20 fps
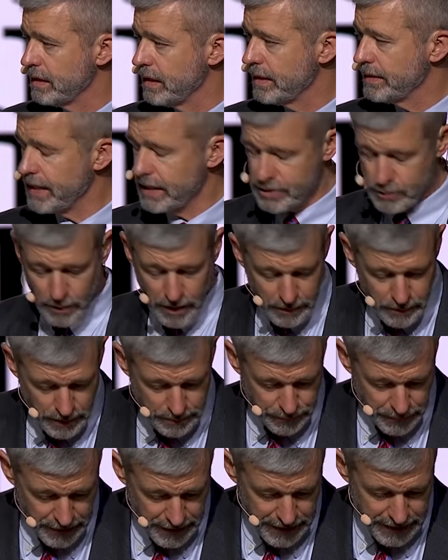And that's why we
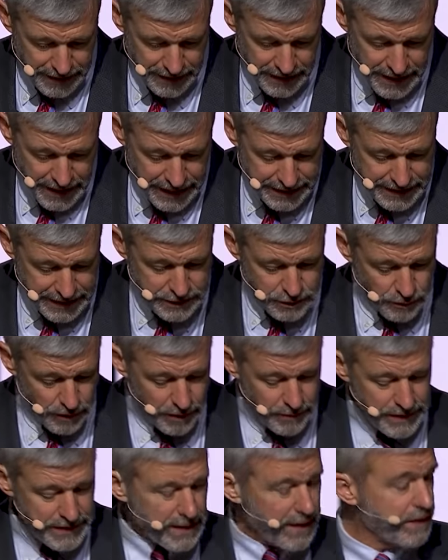pray. And that's why
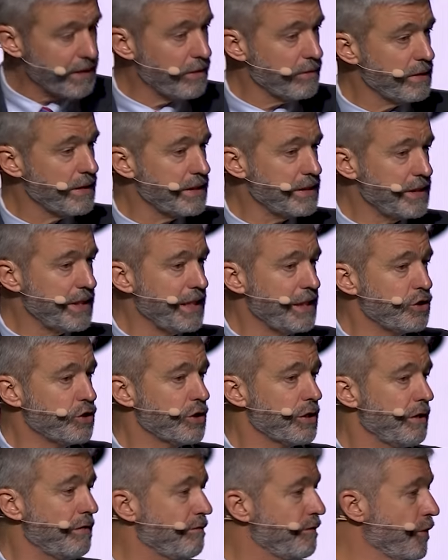we not only
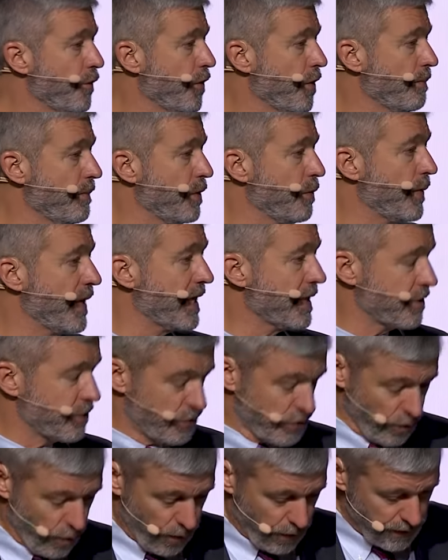teach and inform, but we
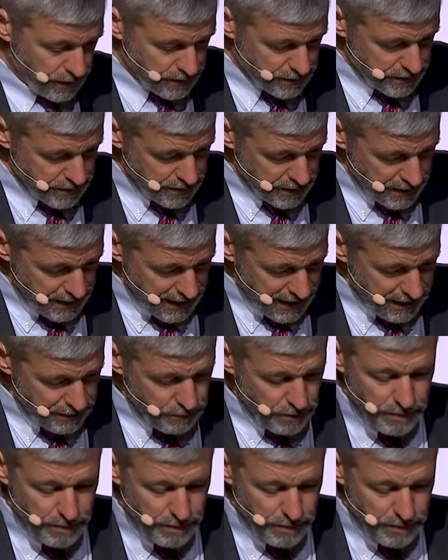exhort and